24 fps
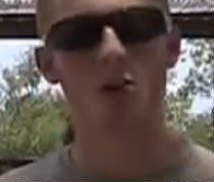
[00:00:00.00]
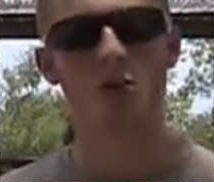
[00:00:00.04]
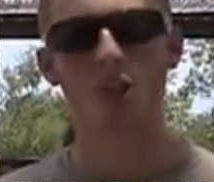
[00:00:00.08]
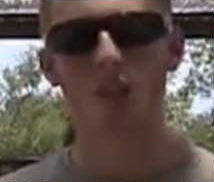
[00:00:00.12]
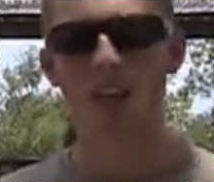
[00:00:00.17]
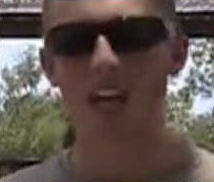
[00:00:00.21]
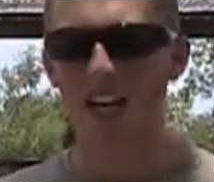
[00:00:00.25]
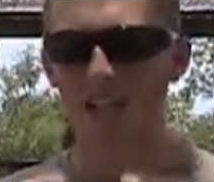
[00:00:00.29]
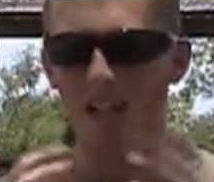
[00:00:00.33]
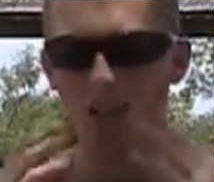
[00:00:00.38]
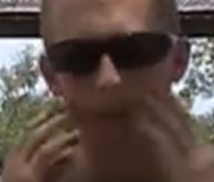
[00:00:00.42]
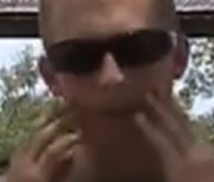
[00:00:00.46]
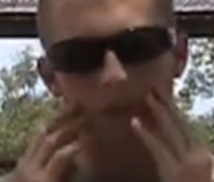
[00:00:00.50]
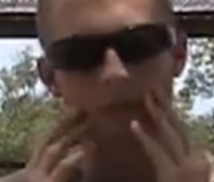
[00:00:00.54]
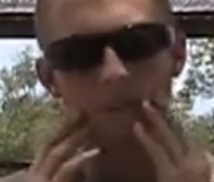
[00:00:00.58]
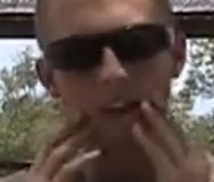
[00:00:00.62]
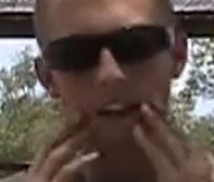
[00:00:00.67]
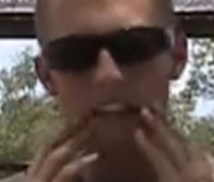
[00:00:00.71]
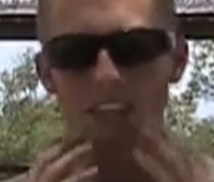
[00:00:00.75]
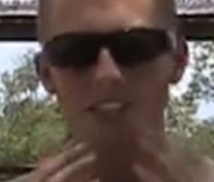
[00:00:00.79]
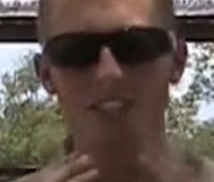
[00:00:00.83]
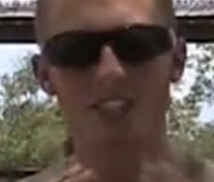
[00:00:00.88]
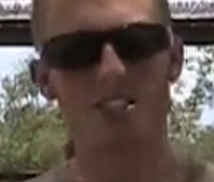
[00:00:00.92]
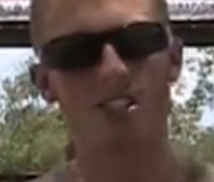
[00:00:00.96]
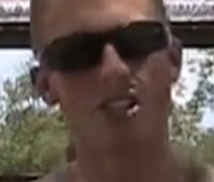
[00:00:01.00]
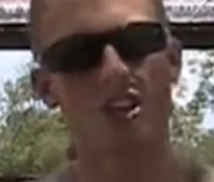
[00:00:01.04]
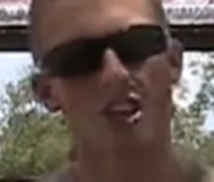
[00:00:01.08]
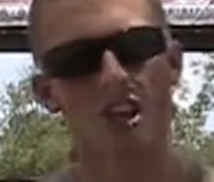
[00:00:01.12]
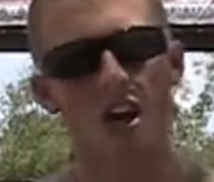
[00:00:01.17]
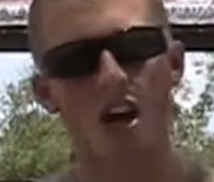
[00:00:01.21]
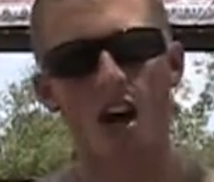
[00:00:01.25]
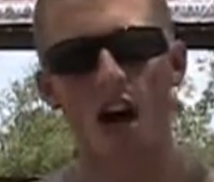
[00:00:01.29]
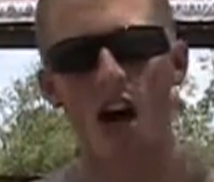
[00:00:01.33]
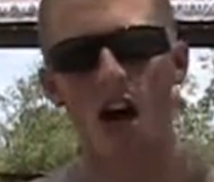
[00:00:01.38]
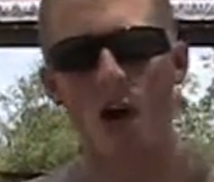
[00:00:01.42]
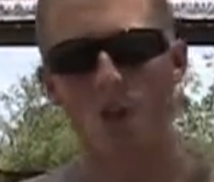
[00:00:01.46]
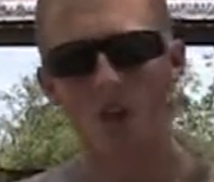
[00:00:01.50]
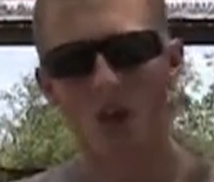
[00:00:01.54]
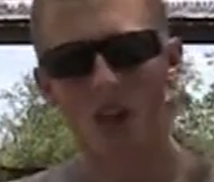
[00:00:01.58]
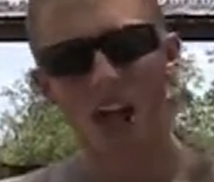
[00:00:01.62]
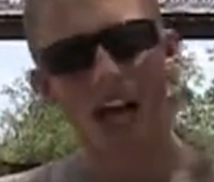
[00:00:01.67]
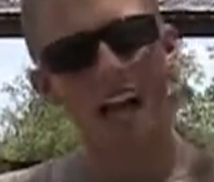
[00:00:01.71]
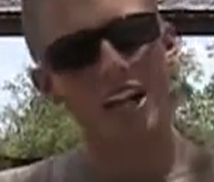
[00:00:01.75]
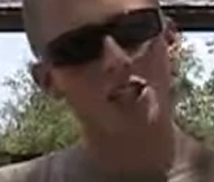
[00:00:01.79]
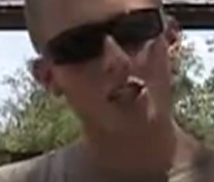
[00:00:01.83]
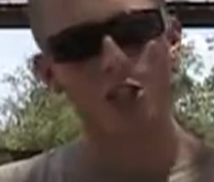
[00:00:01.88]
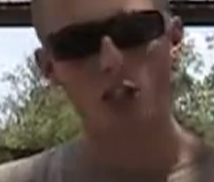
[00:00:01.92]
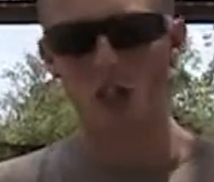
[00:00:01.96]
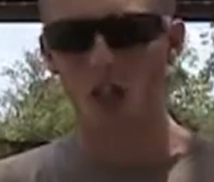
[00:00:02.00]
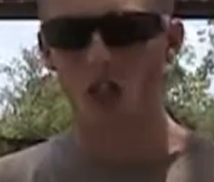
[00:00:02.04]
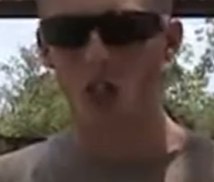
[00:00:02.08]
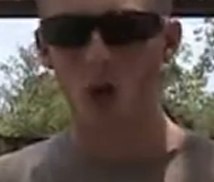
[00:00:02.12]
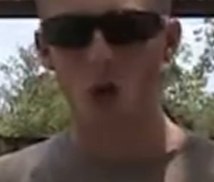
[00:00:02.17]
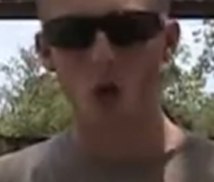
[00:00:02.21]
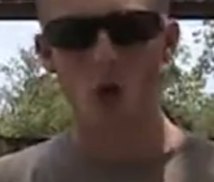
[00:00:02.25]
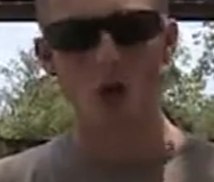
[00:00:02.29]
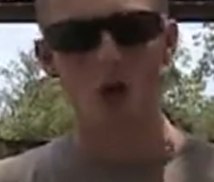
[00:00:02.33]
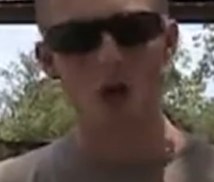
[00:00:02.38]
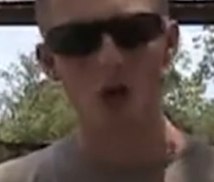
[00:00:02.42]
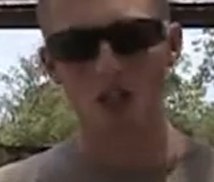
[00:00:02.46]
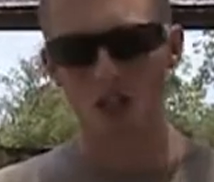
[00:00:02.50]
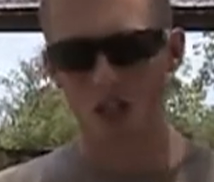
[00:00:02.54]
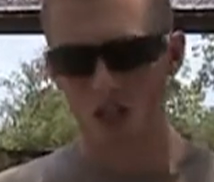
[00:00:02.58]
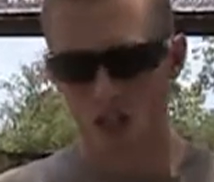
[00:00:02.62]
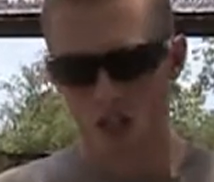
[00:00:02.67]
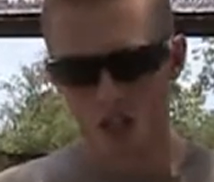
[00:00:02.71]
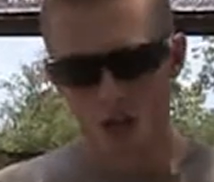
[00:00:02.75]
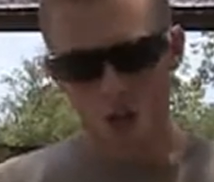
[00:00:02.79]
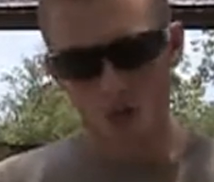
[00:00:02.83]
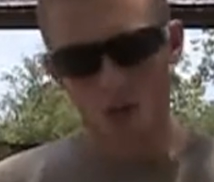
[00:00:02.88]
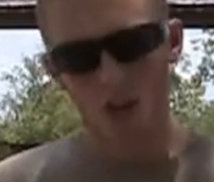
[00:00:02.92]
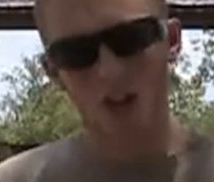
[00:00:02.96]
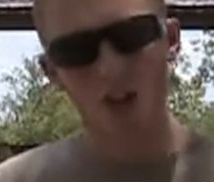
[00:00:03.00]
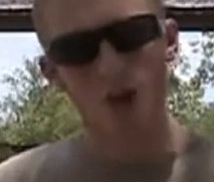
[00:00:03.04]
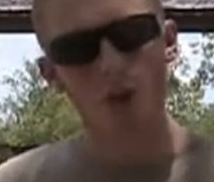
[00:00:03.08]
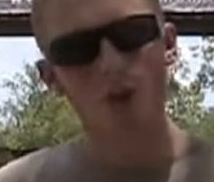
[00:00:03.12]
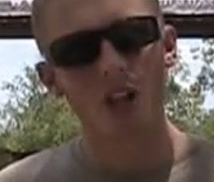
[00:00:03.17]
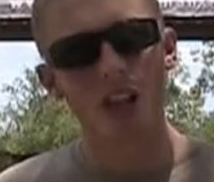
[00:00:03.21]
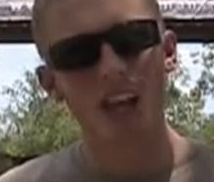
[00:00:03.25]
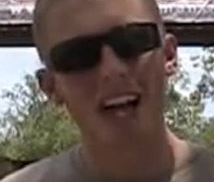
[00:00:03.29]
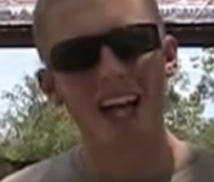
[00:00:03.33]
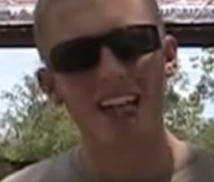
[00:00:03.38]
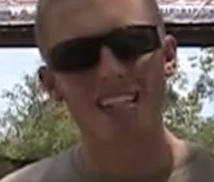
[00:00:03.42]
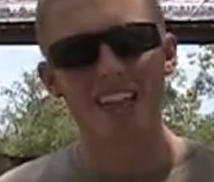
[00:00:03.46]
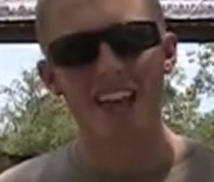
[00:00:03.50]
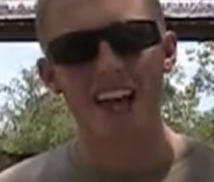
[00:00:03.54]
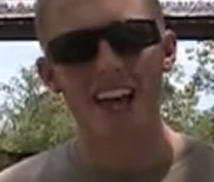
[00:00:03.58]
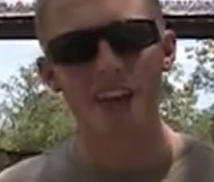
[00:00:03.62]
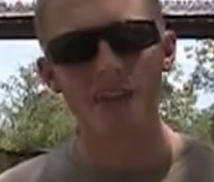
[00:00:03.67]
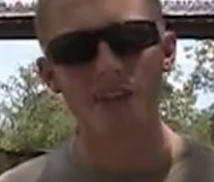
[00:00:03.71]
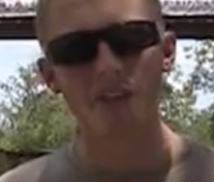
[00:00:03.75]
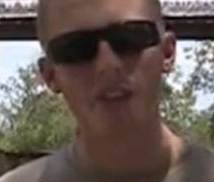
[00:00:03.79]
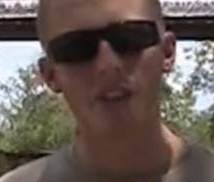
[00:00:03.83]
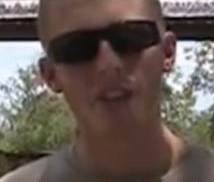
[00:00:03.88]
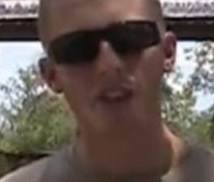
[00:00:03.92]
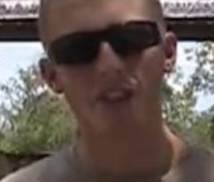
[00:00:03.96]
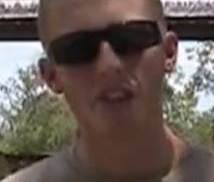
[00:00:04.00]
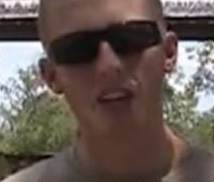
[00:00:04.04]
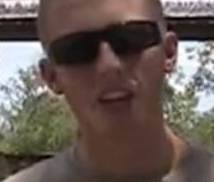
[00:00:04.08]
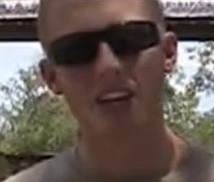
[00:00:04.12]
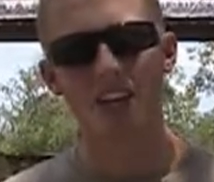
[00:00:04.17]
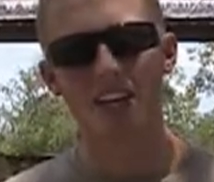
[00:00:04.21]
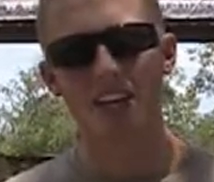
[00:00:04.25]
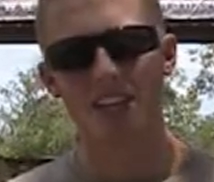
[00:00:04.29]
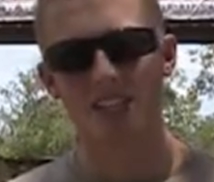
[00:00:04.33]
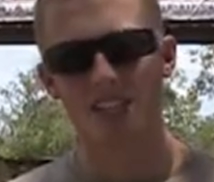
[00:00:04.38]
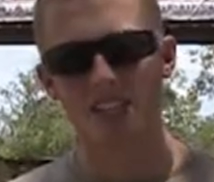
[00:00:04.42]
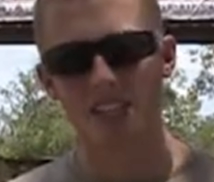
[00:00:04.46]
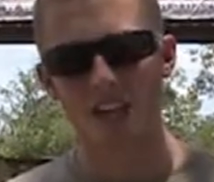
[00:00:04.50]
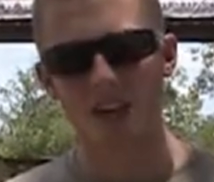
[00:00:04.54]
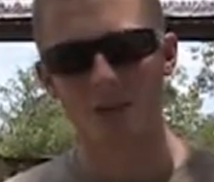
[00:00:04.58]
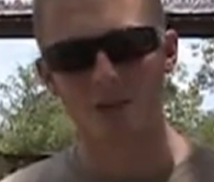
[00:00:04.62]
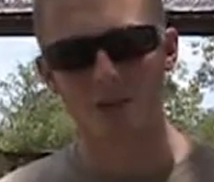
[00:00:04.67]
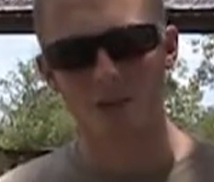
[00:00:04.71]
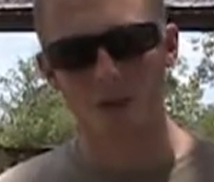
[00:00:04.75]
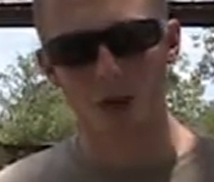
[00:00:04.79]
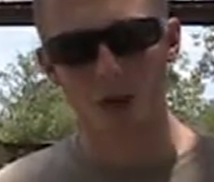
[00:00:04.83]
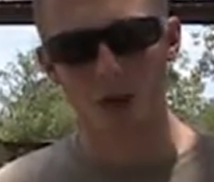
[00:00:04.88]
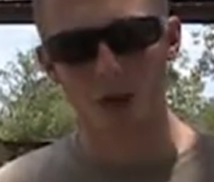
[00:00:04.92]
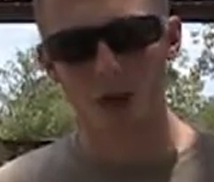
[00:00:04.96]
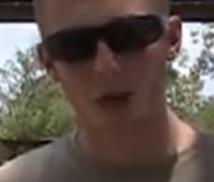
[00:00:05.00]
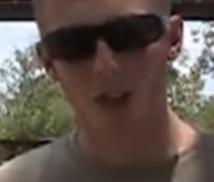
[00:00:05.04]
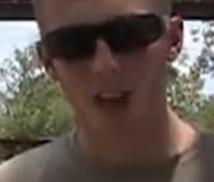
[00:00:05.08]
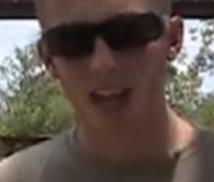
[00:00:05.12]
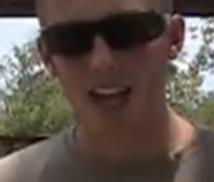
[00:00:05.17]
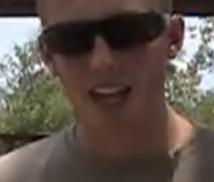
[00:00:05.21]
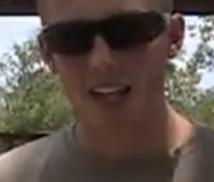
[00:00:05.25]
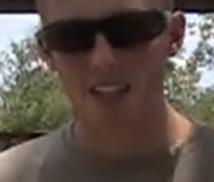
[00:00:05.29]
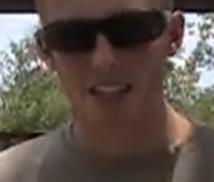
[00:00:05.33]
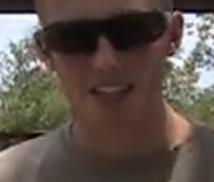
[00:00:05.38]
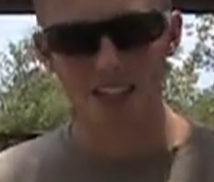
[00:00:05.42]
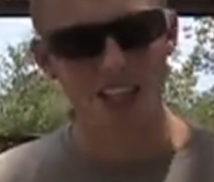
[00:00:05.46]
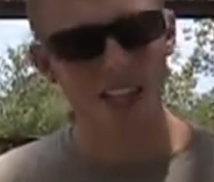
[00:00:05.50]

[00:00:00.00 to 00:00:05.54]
to relax your face, relax your shoulders, really relax everything except for your legs.